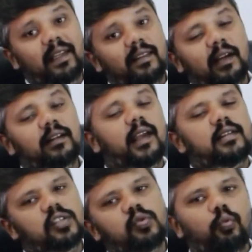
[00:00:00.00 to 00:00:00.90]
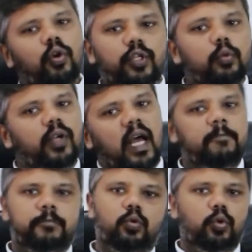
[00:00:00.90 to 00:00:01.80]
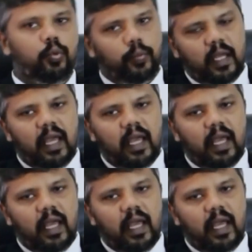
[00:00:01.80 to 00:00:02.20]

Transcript: in that cases what you would have to do.